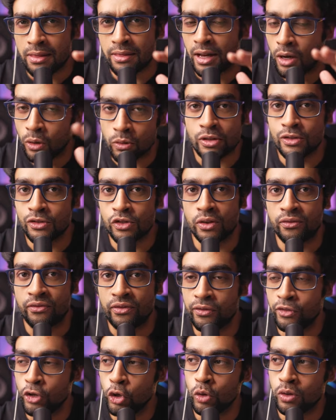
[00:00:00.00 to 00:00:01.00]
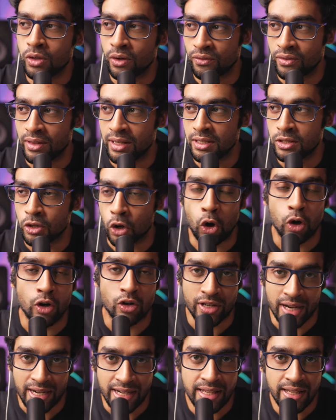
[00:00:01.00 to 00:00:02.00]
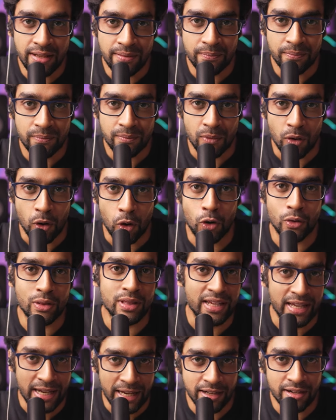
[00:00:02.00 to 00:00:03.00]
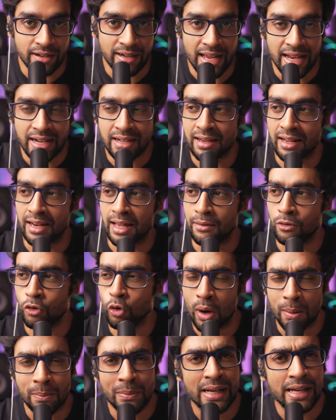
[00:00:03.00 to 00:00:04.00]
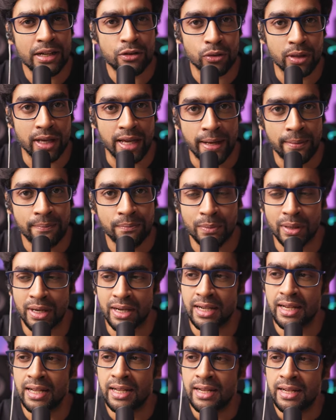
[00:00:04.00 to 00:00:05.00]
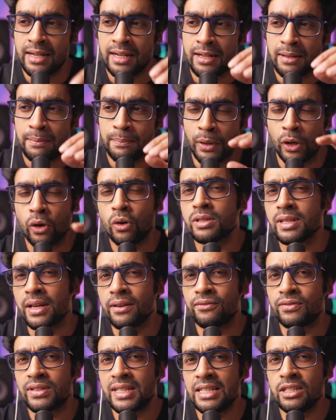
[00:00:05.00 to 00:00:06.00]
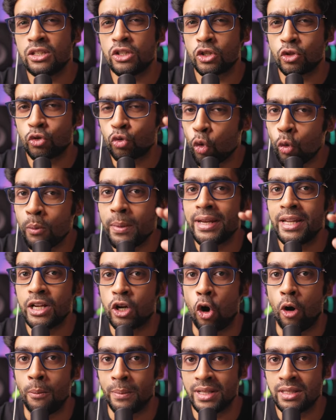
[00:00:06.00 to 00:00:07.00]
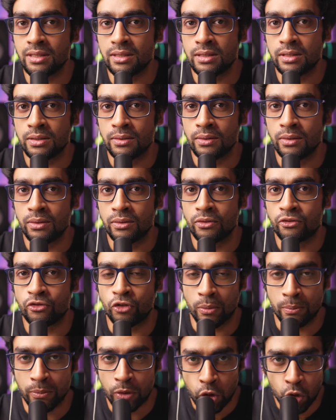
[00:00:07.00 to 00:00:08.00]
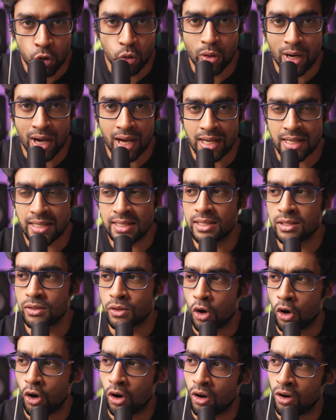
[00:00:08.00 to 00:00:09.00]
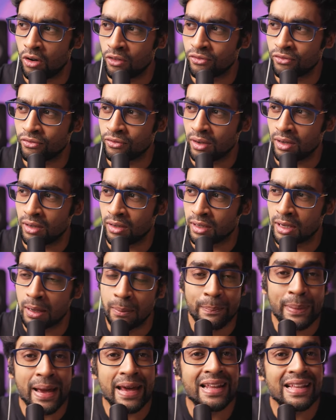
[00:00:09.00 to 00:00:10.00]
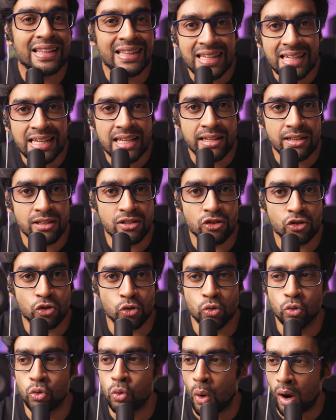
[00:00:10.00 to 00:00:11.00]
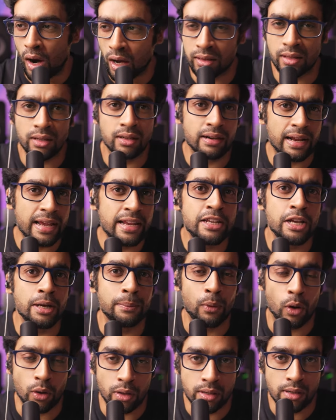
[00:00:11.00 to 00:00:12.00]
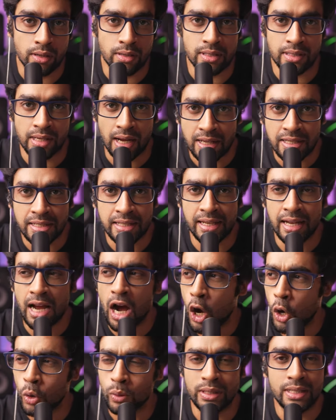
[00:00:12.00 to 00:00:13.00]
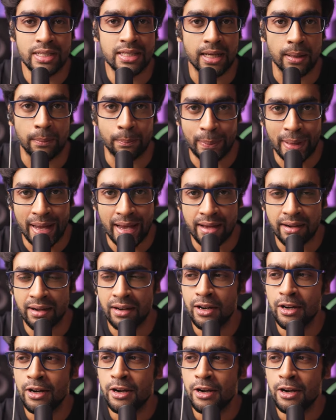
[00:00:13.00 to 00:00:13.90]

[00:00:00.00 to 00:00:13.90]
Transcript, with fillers: thousands of reviews of this already on the internet and I know I'm late to the game but because I've seen so many comments from you guys of uh, comparing these to other in-ear monitors and asking how these compare